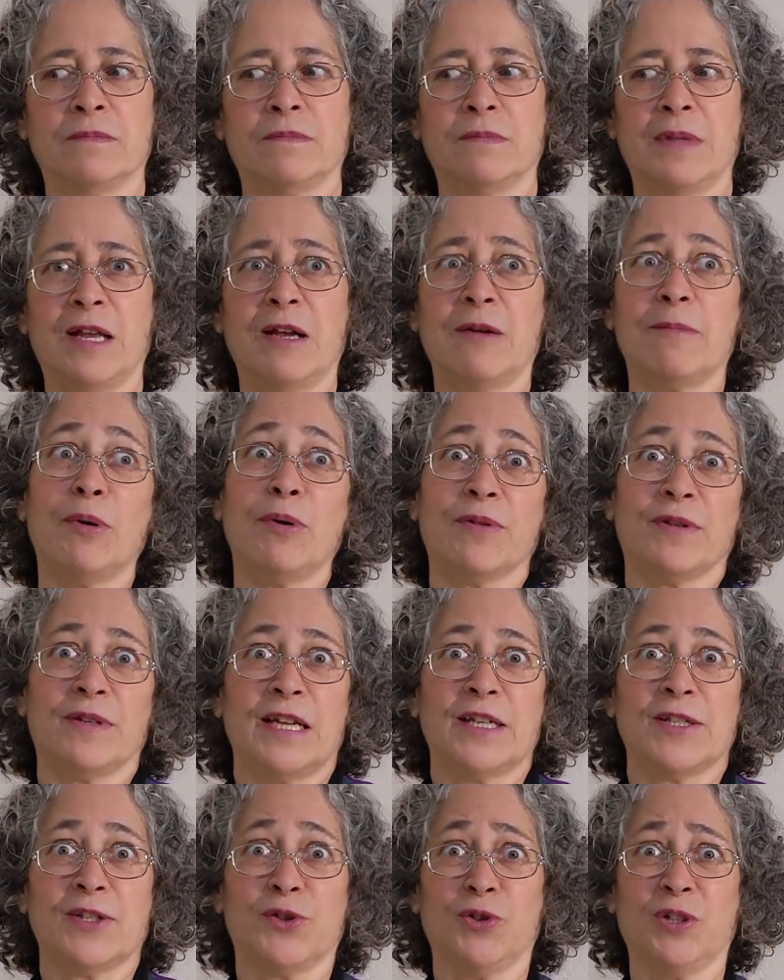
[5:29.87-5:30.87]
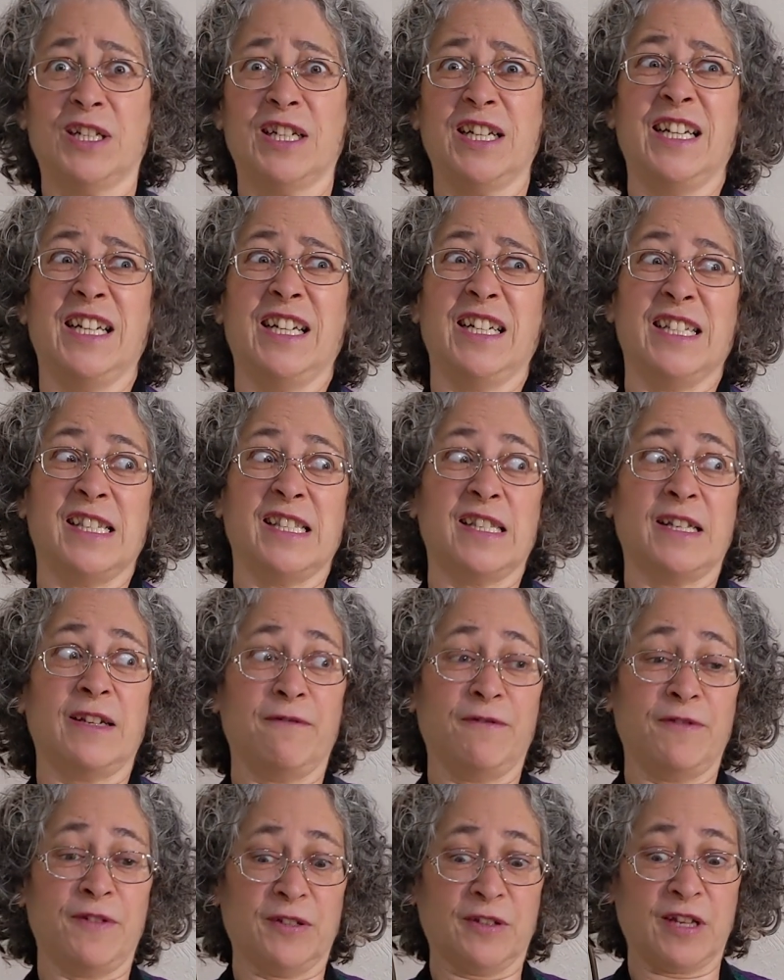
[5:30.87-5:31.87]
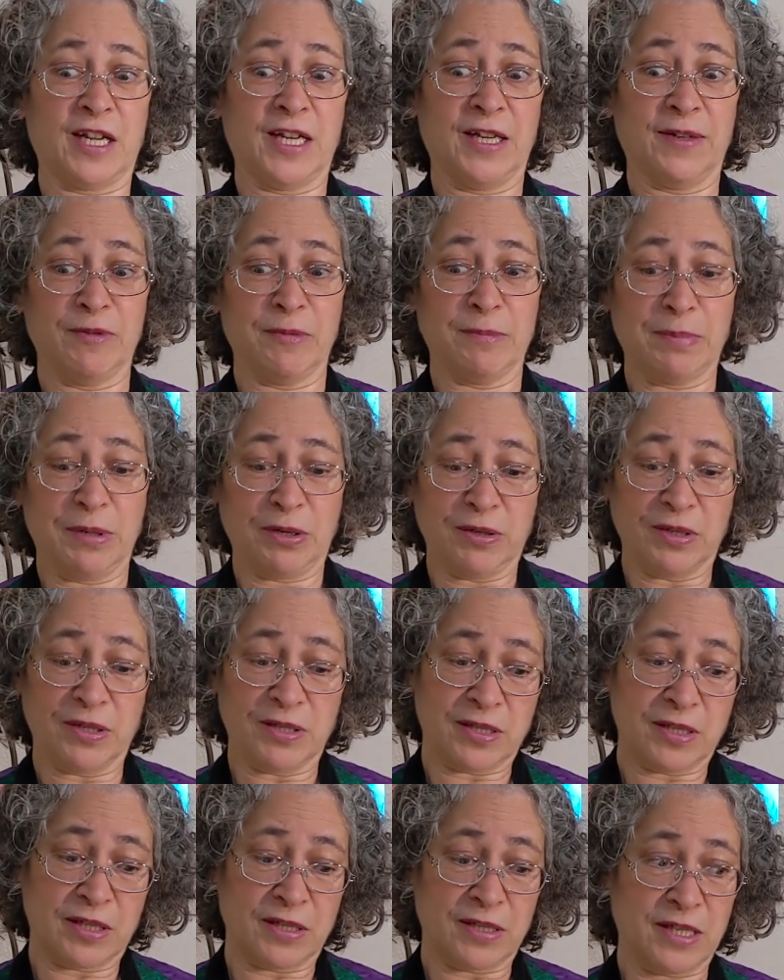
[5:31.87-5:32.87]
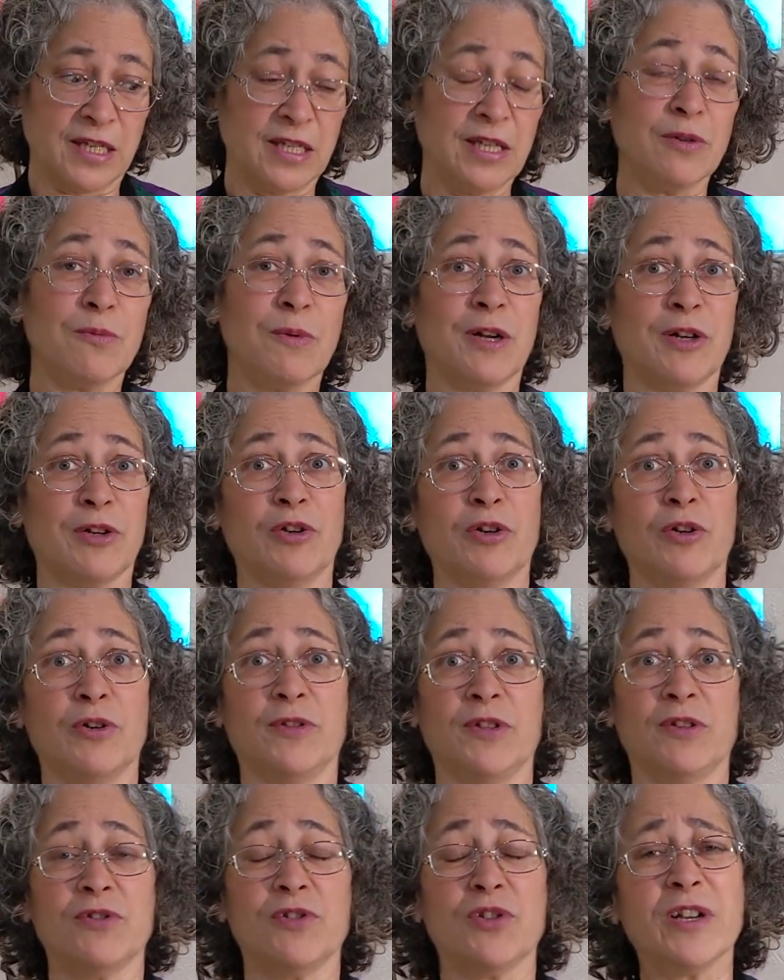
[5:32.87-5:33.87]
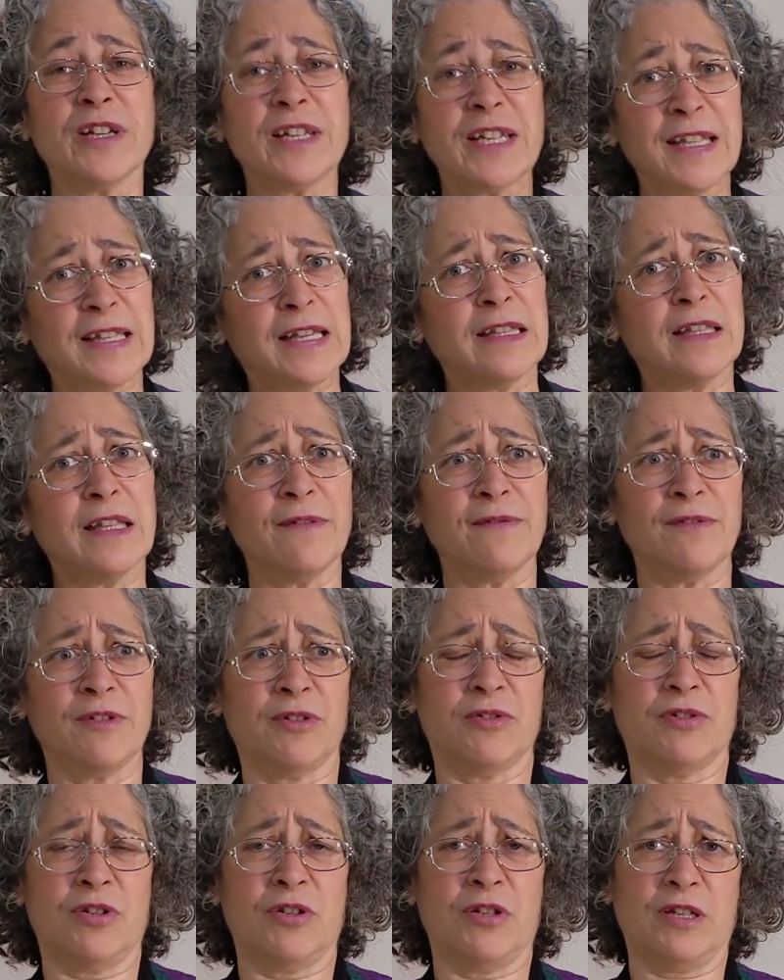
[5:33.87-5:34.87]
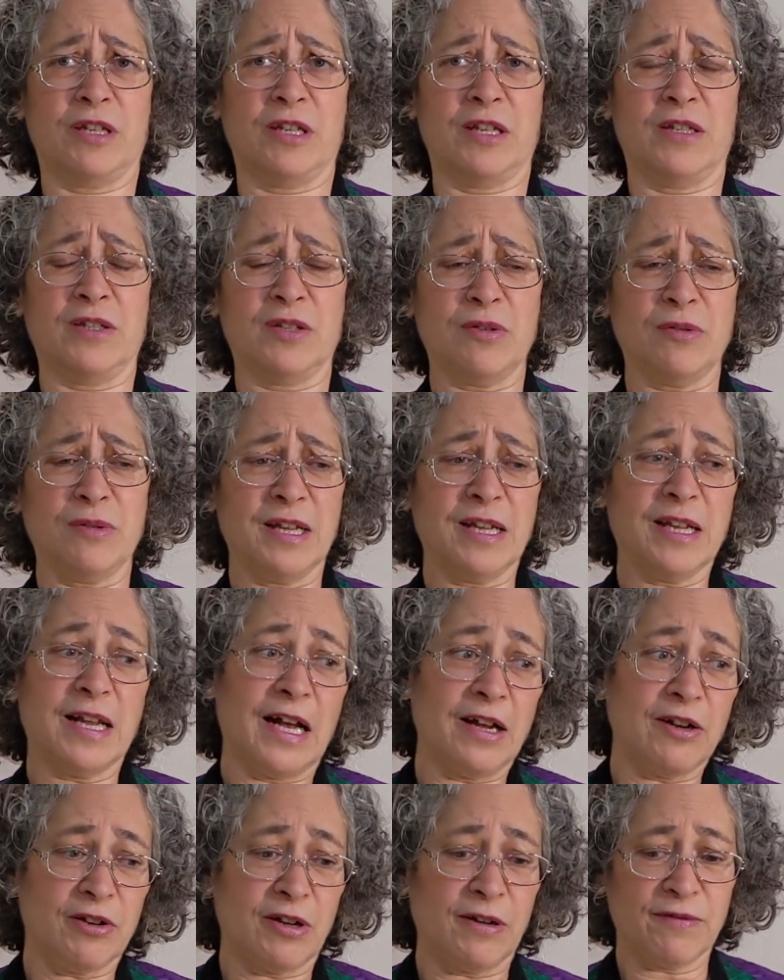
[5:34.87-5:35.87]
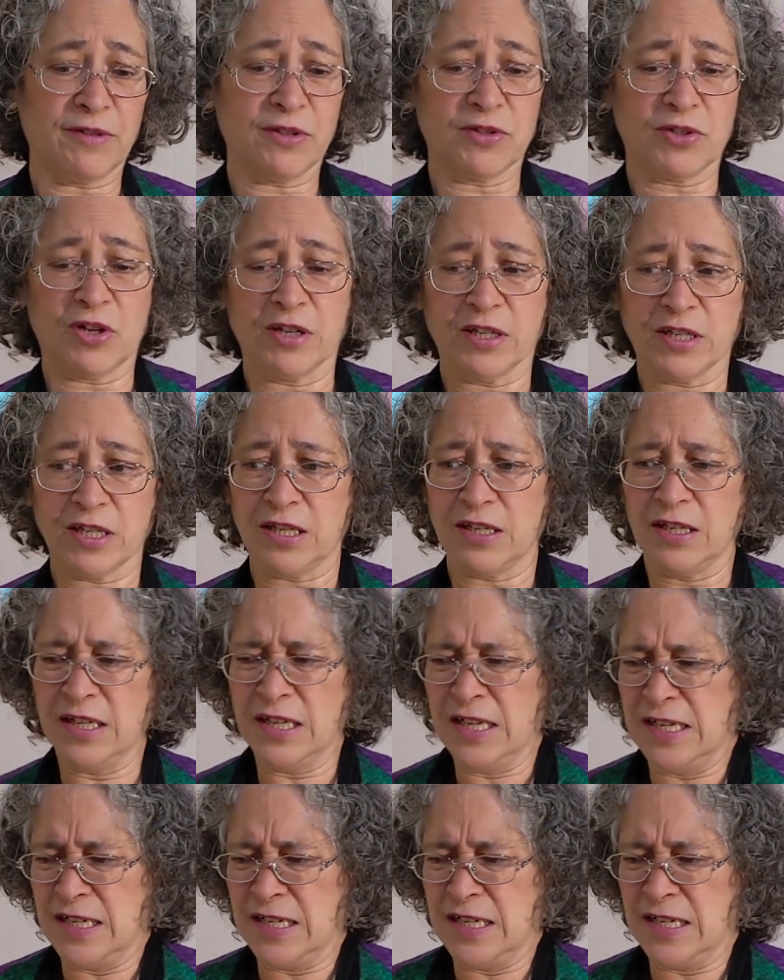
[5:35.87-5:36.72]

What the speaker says: Now, both Nasruddin and his son felt kind of embarrassed because they didn't want to hurt their donkey. They loved their donkey. So they got off the donkey.